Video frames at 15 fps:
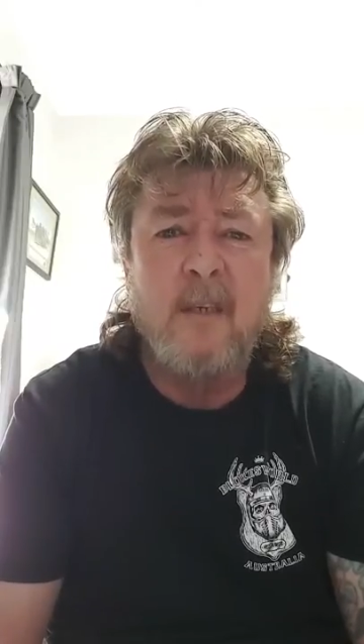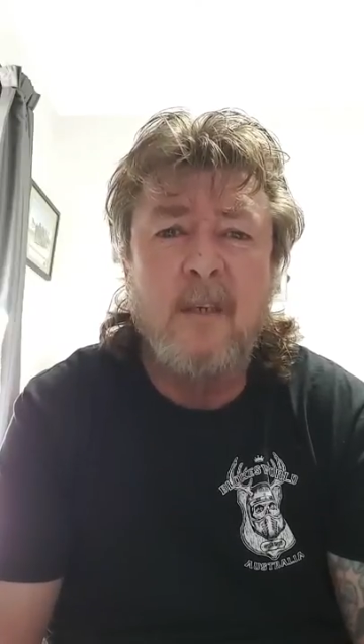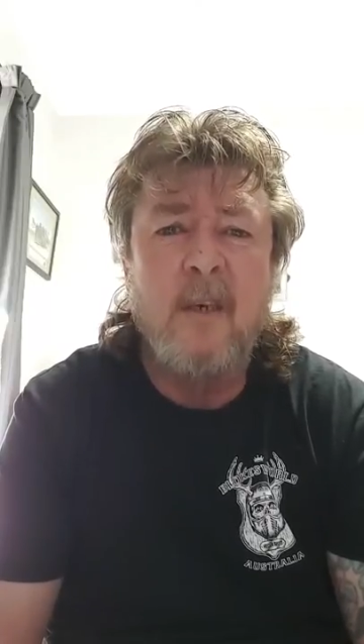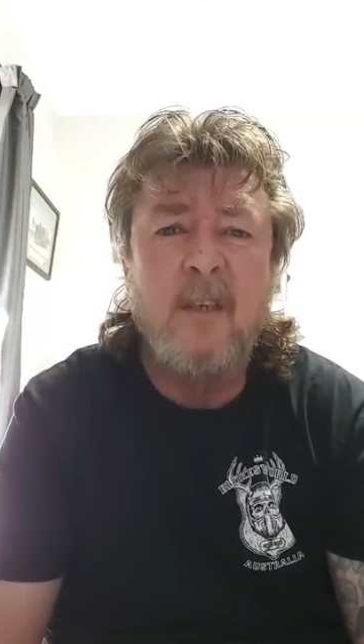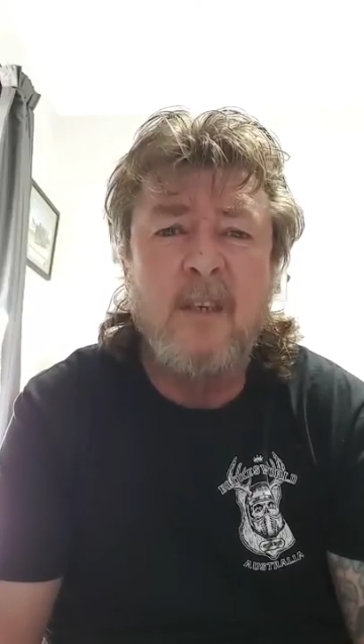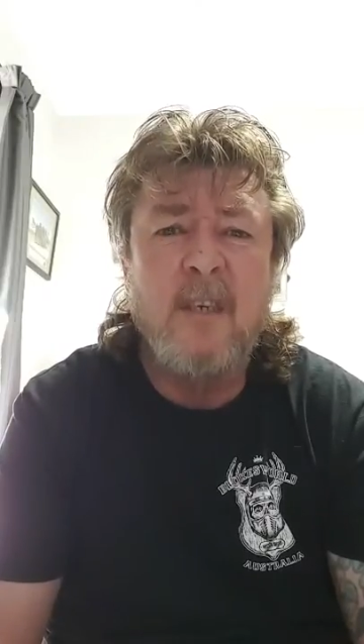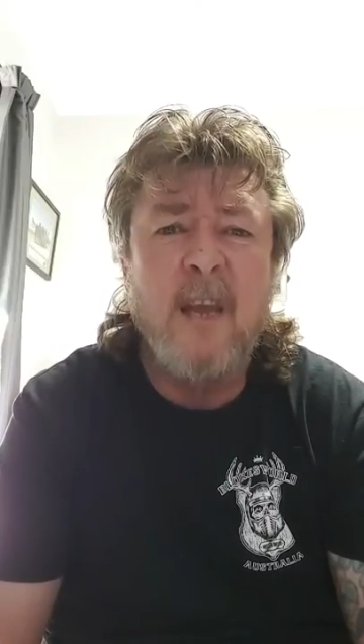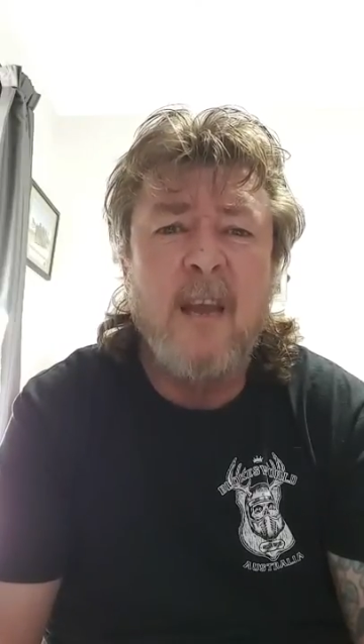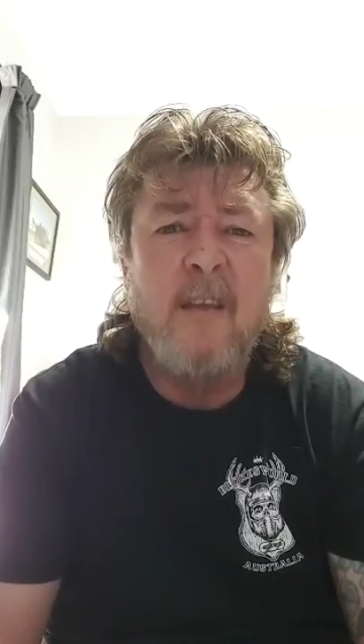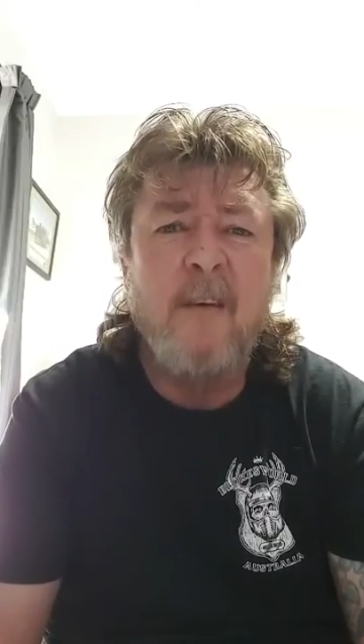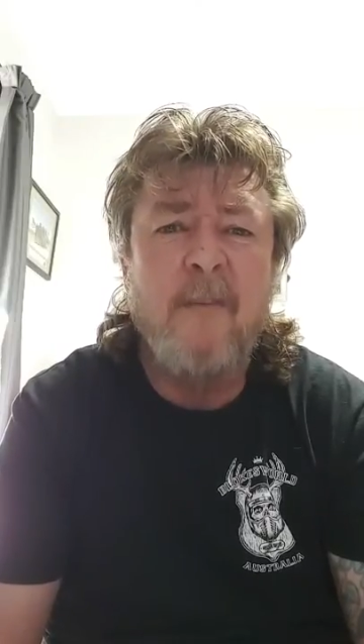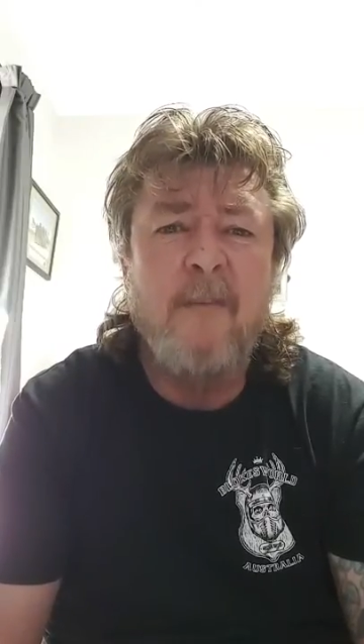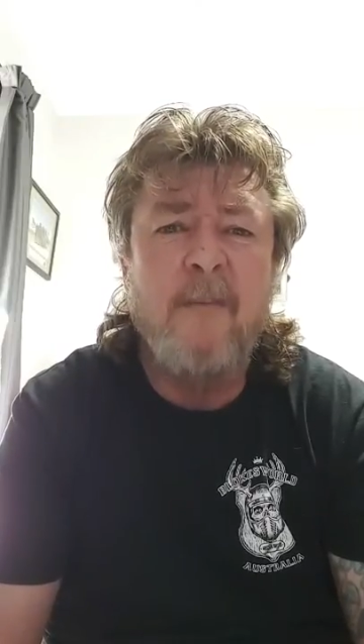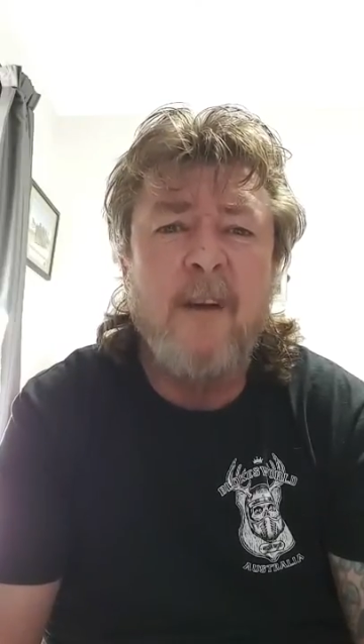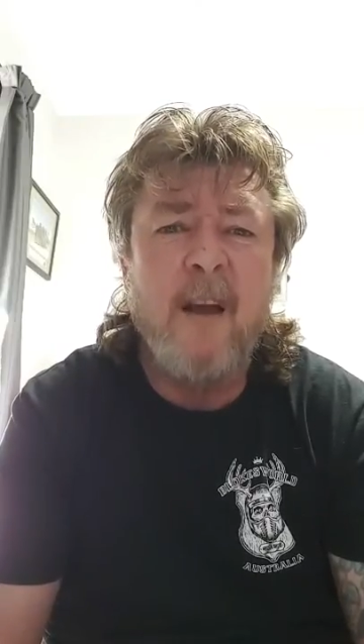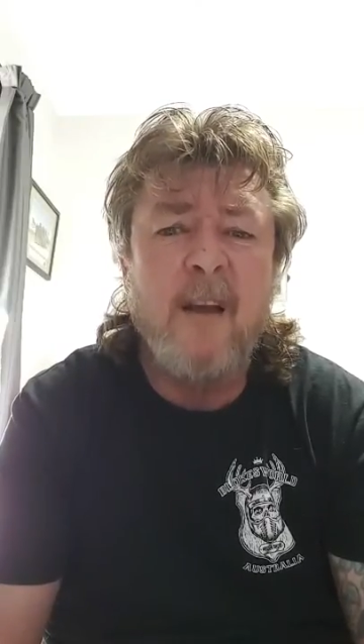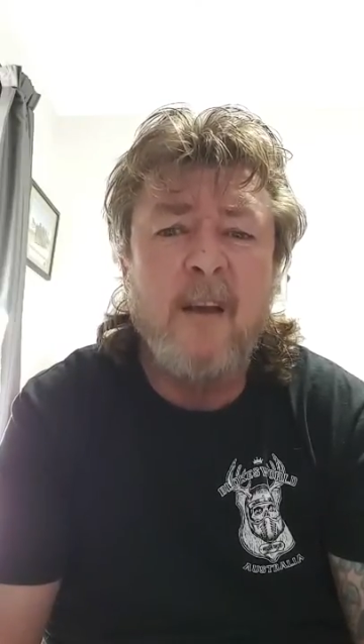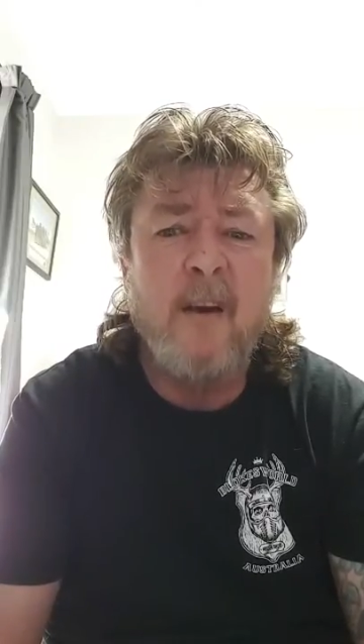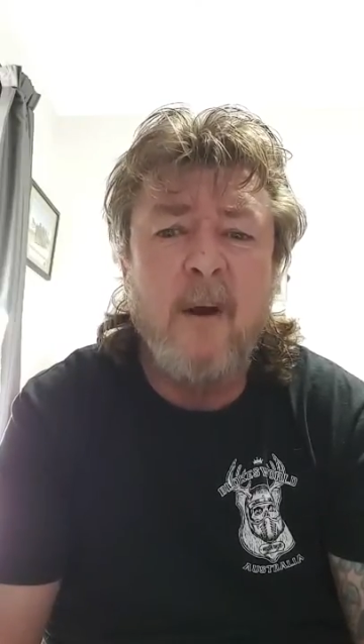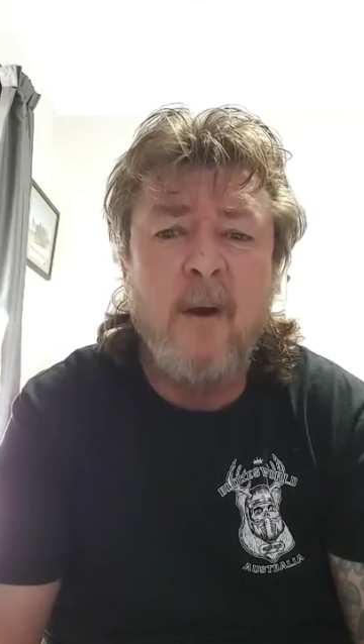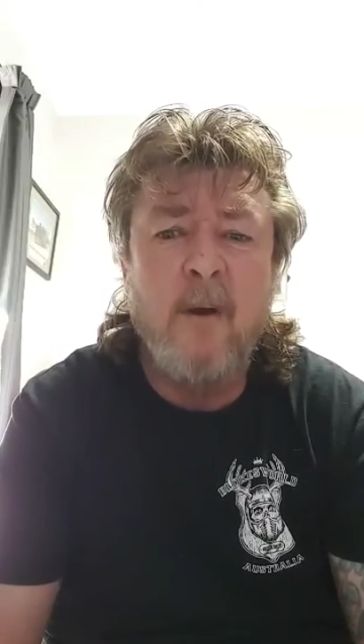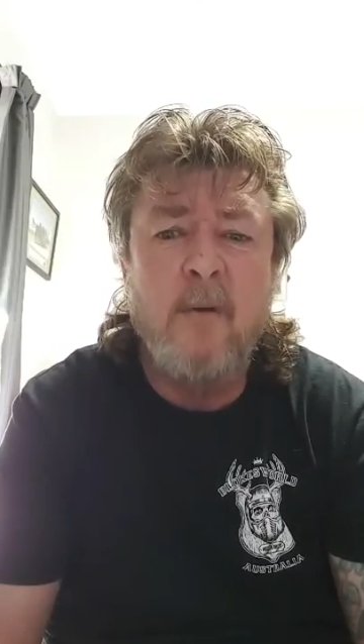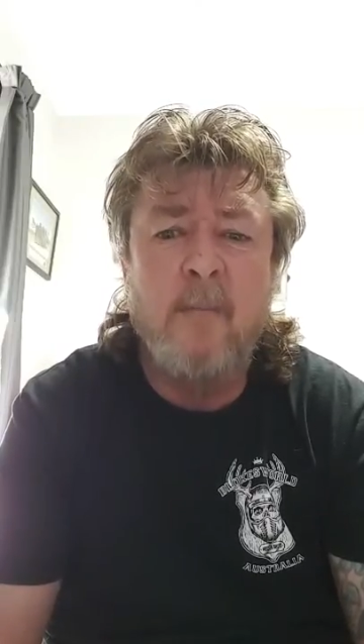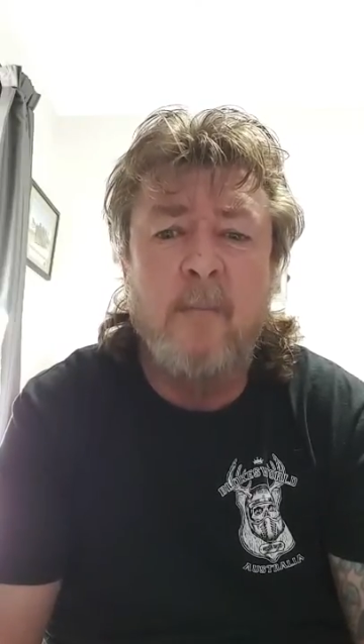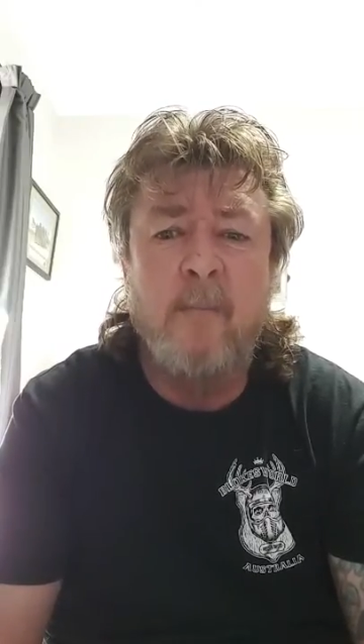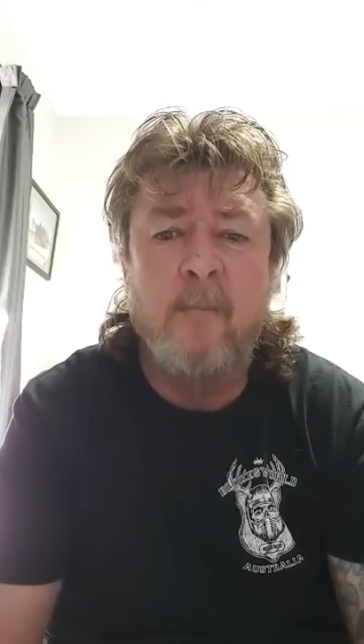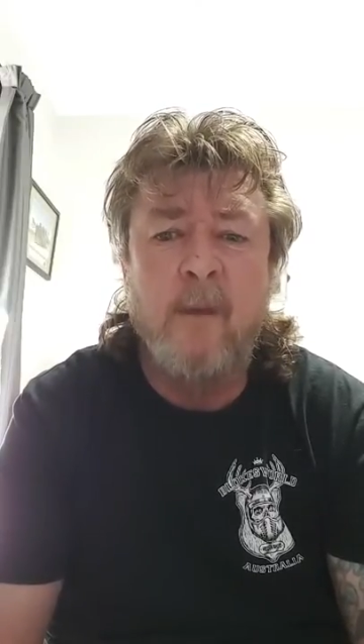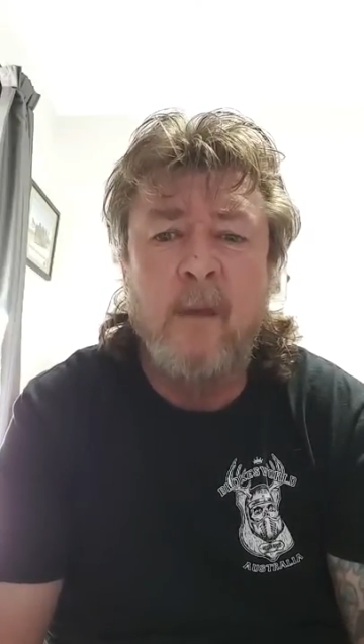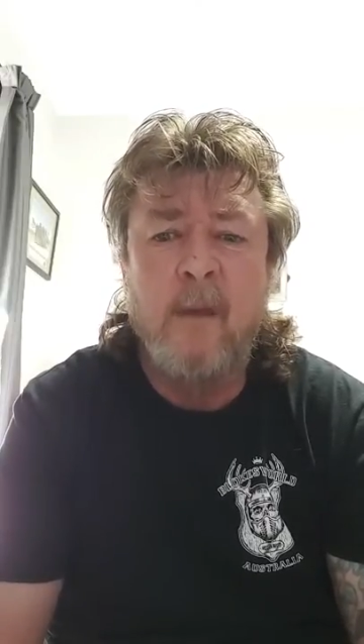so stay the fuck at home.